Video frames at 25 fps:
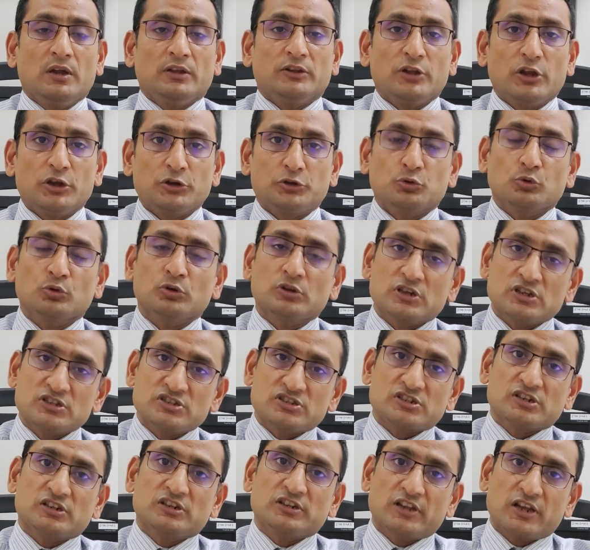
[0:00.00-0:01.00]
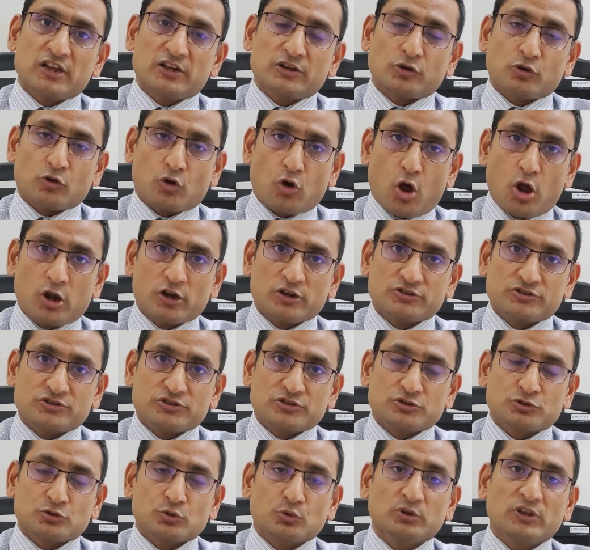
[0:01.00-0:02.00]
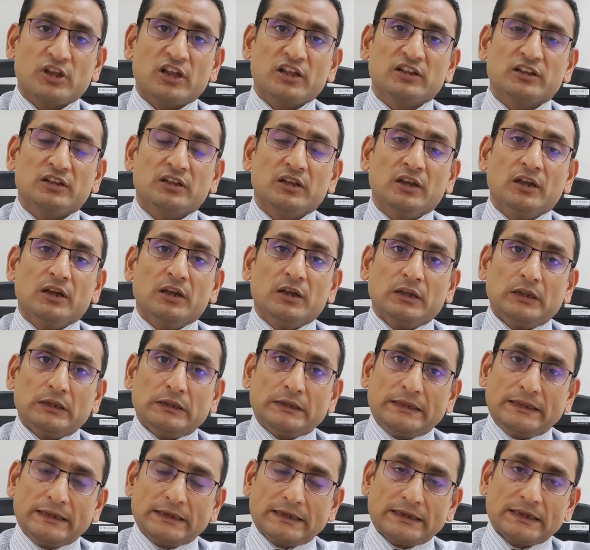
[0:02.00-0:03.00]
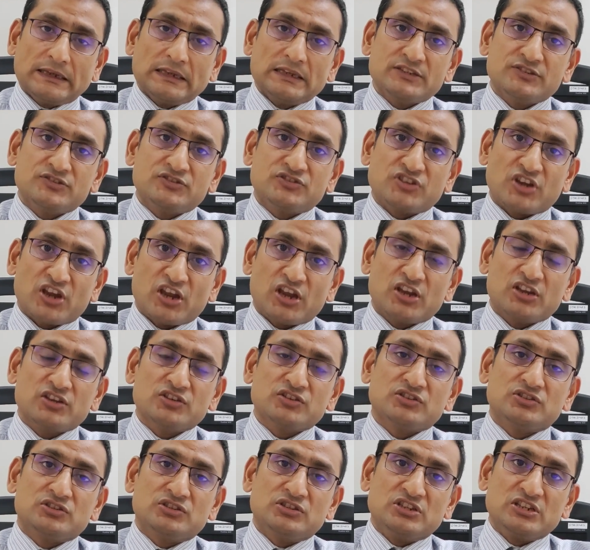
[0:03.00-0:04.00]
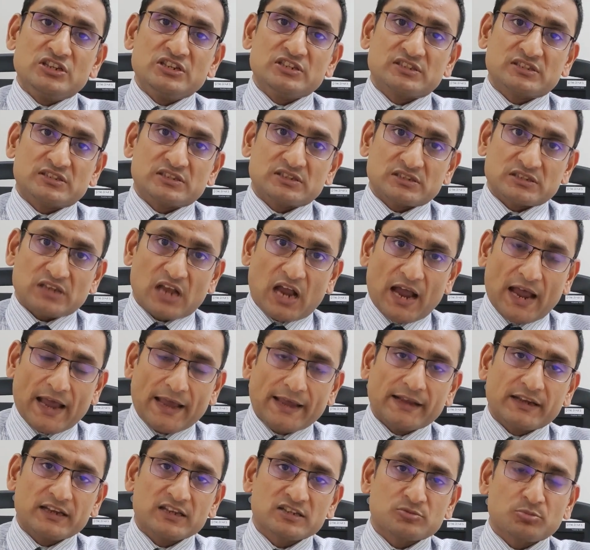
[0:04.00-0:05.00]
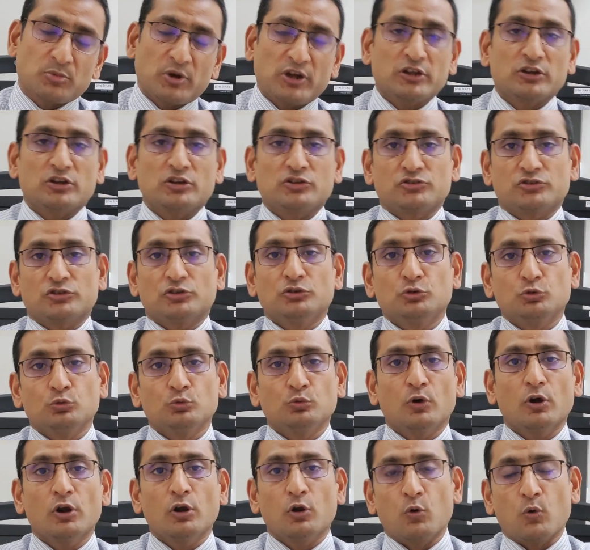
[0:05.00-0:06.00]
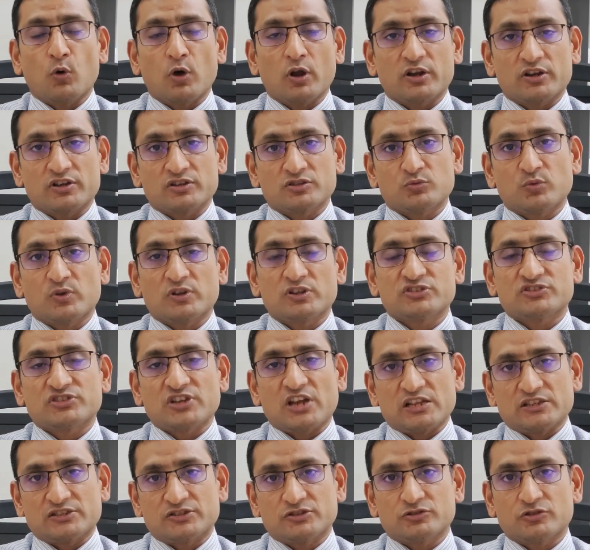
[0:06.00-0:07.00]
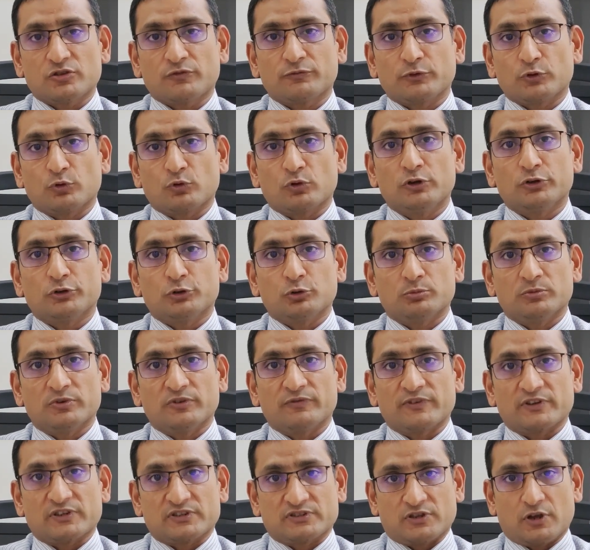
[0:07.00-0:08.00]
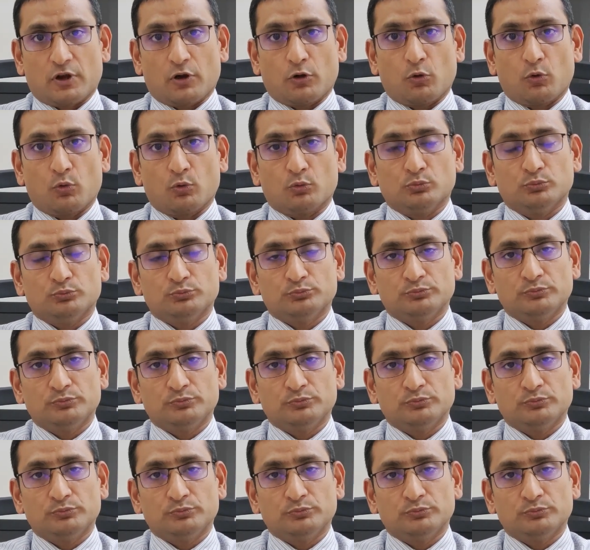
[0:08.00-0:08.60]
they should consult their neurologist so that they can change these high-risk medication to a lower risk where the chances of neural tube defects are low.